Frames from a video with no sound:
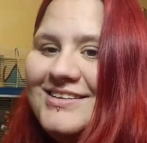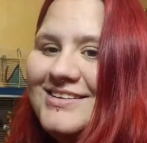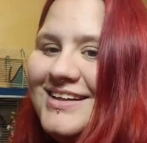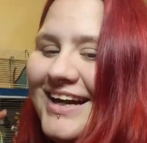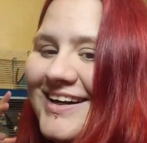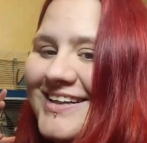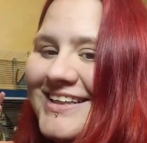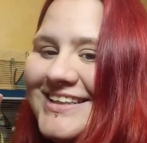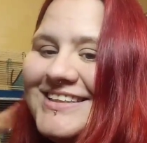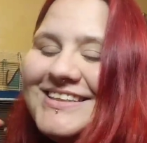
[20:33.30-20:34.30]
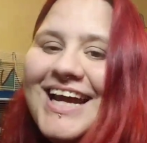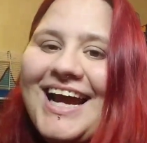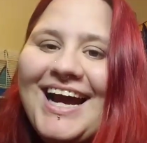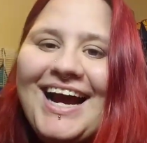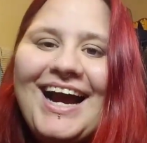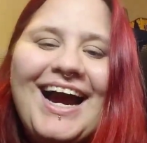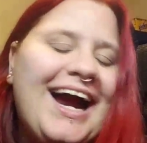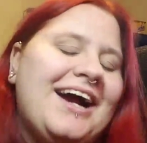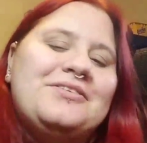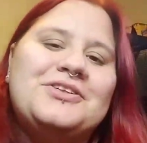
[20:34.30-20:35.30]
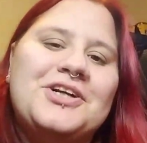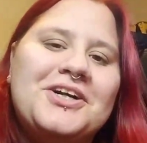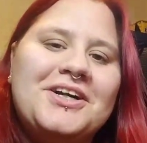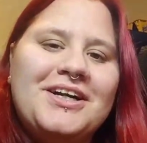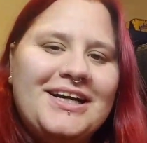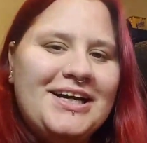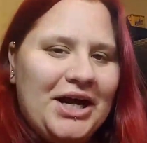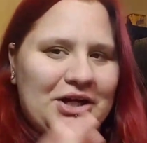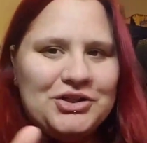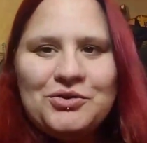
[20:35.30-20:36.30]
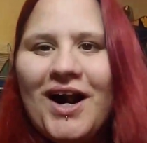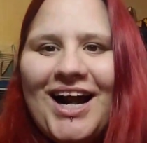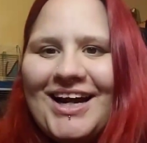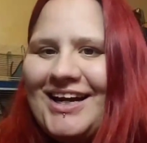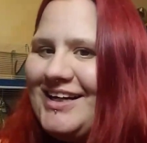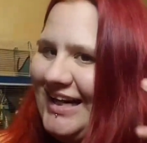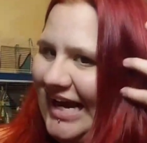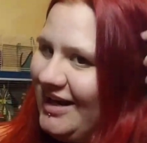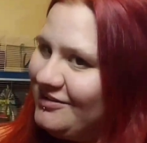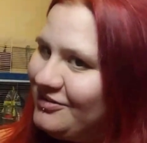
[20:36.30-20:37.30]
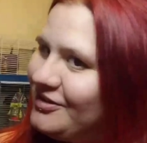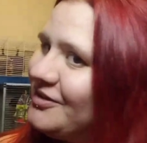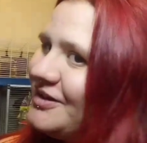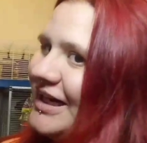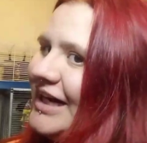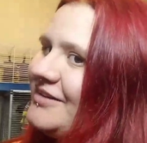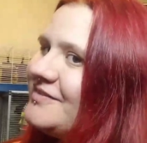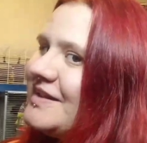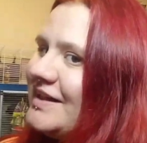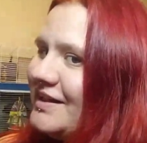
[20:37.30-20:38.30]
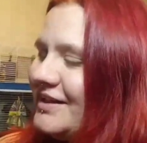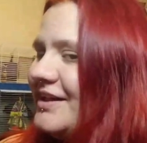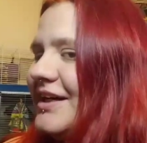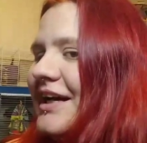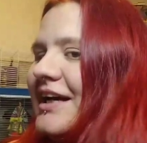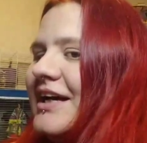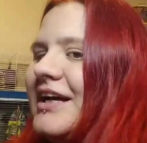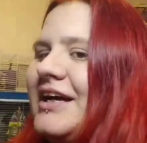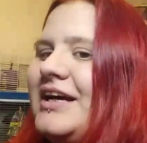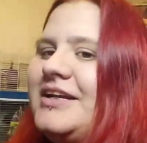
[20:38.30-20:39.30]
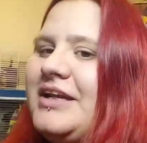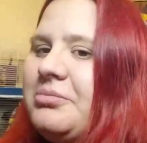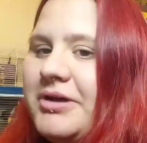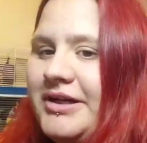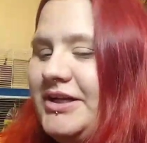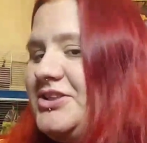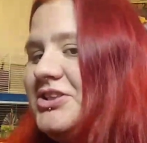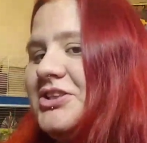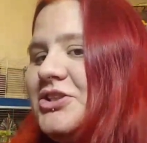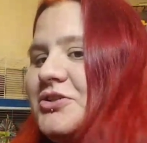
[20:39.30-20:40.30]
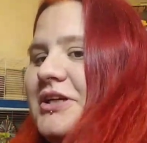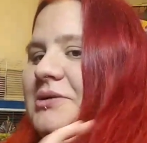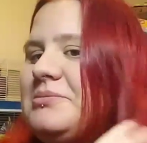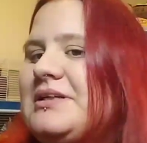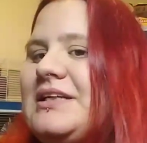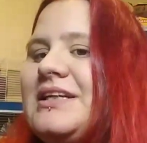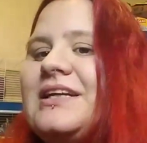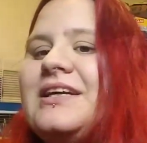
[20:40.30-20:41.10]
Here it is after drying, after we have the deep condition treatment.